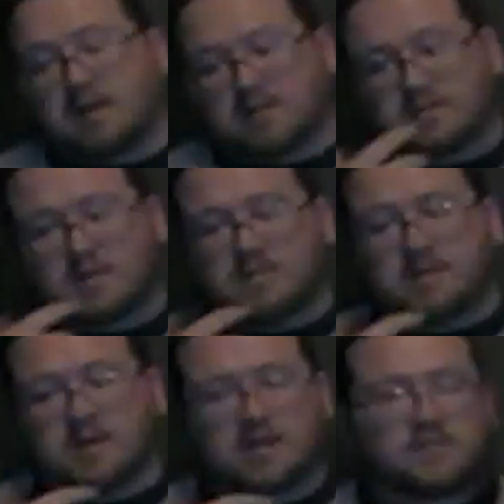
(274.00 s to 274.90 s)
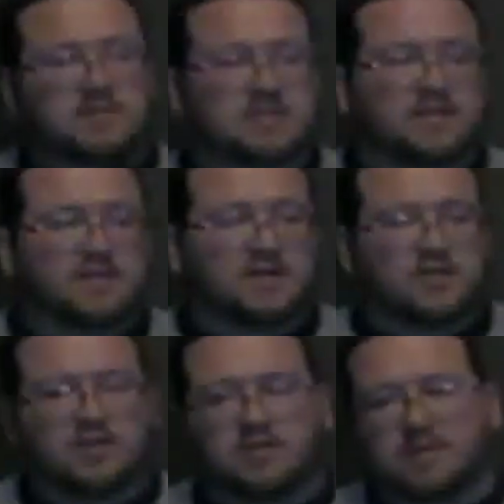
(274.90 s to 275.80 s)
I got some of the liquid and stuff in there
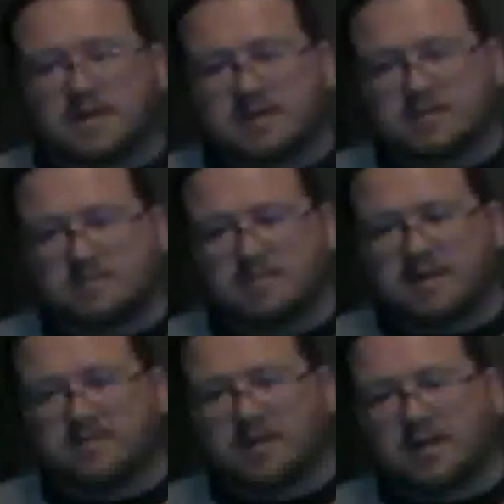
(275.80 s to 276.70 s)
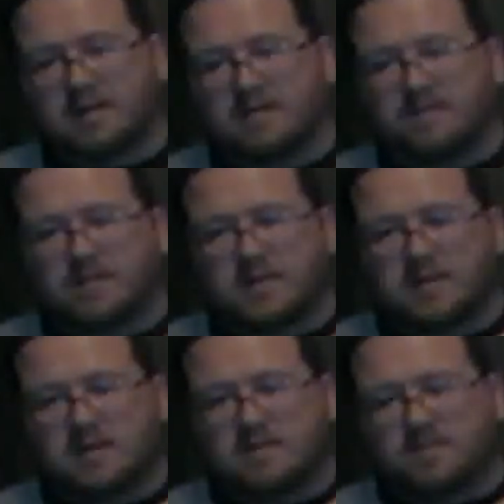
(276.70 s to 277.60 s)
too. But it's a matter of like,
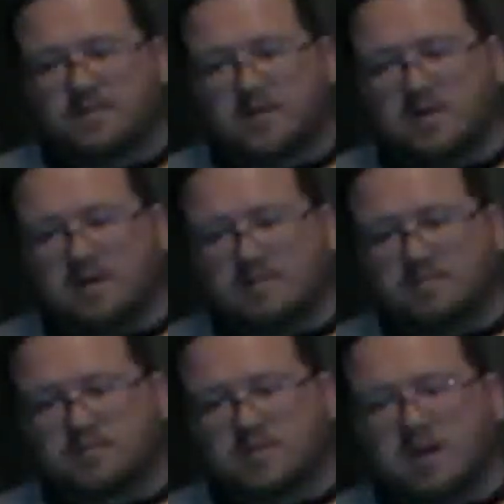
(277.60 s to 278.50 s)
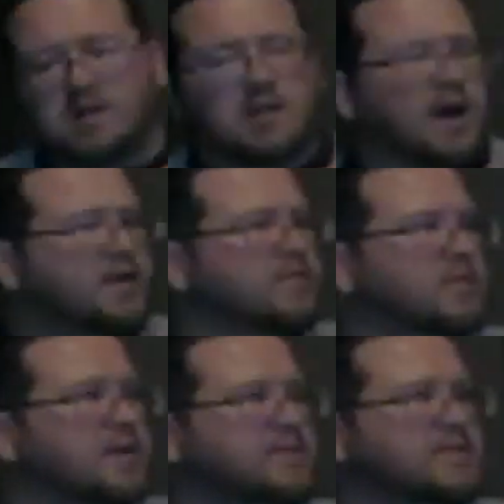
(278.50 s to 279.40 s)
it's a lot lighter
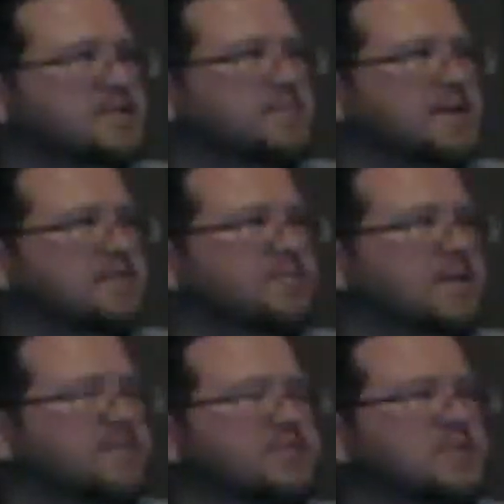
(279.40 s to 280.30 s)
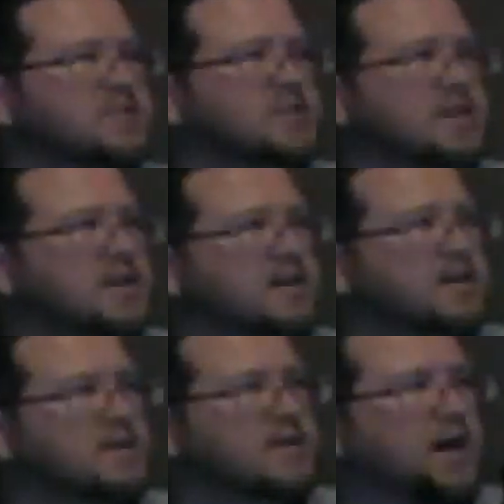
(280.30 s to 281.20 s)
than what I would expect to be for such a
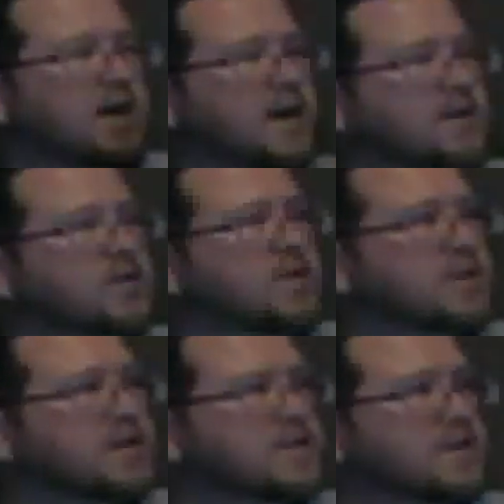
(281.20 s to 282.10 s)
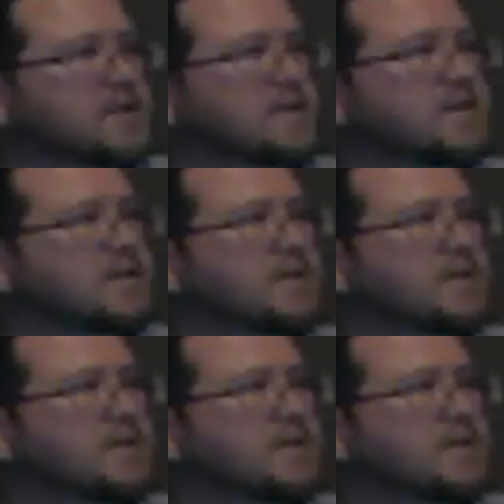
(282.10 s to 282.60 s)
high alcohol content.